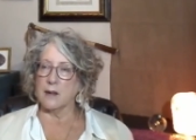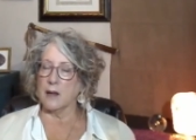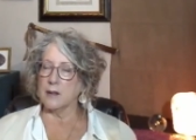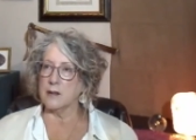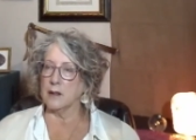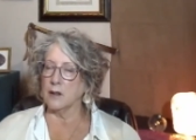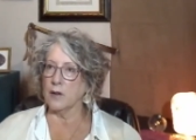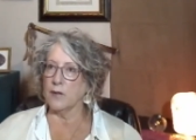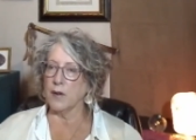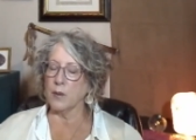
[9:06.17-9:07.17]
I see a
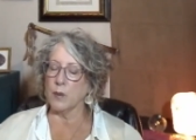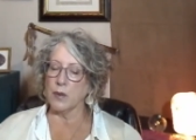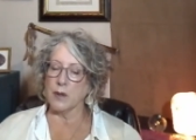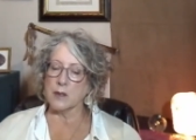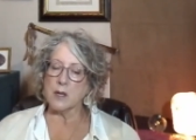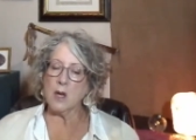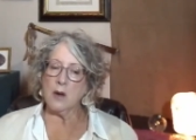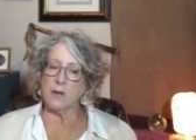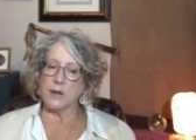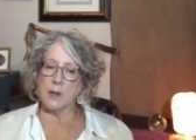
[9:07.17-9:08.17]
lot of fun with this.
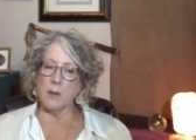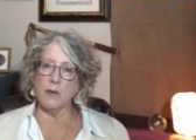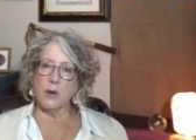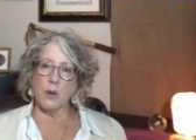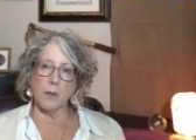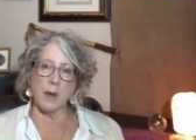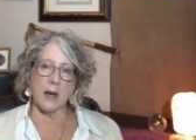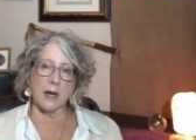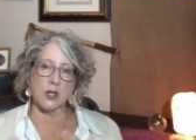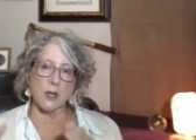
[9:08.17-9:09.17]
For some of you, it may
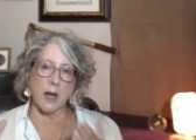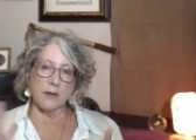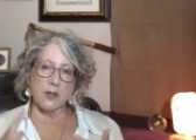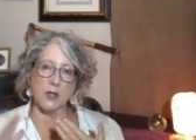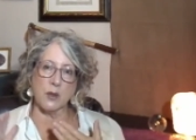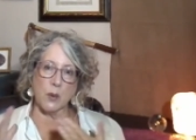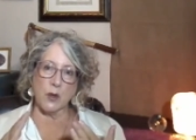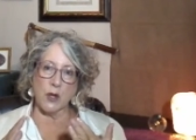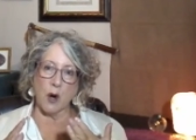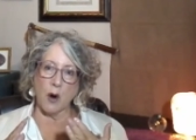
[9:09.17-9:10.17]
actually have to do
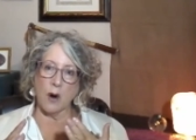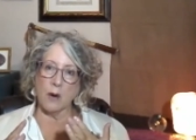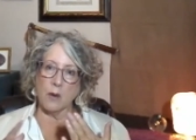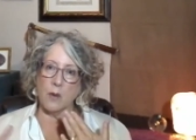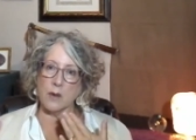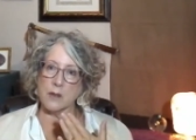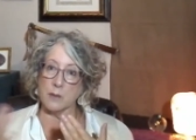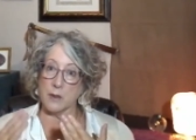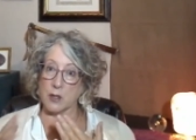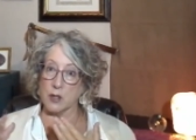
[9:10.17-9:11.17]
with yarn or
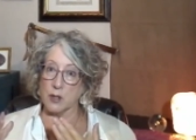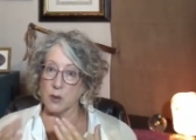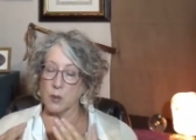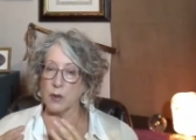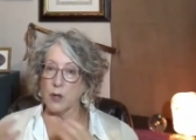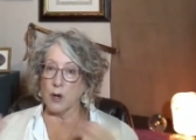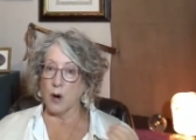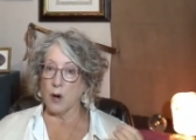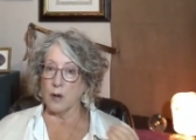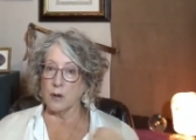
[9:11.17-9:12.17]
something to do with
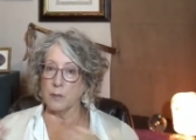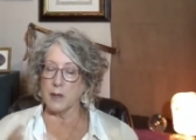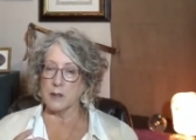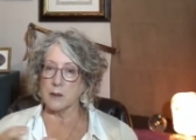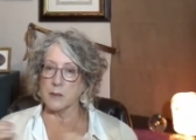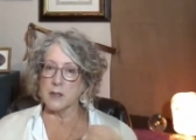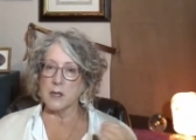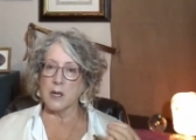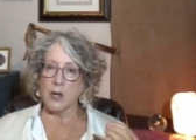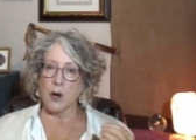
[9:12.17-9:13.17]
yarn, because I'm
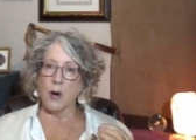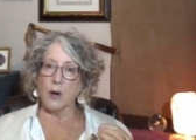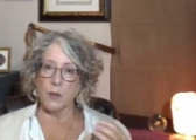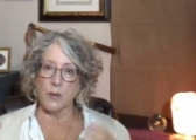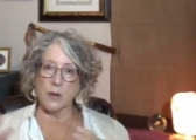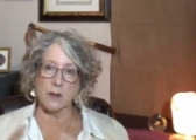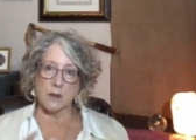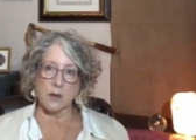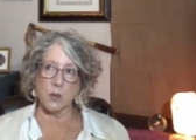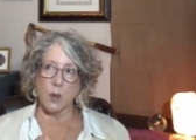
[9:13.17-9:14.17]
seeing yarn with this
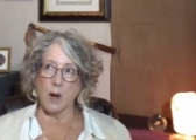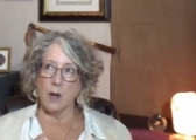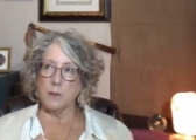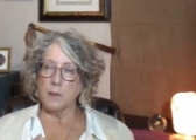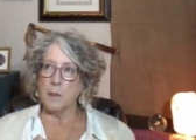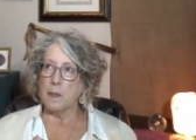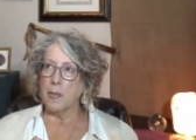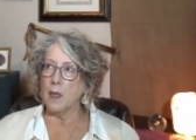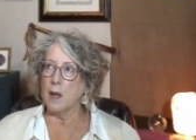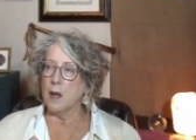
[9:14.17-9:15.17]
as well.
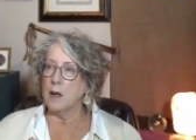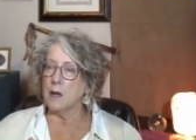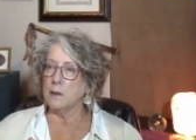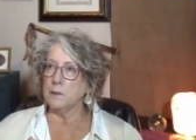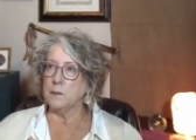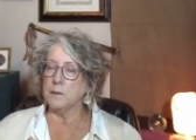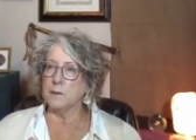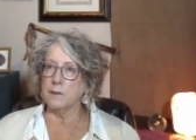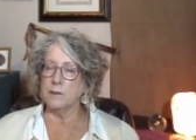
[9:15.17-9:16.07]
Hmm.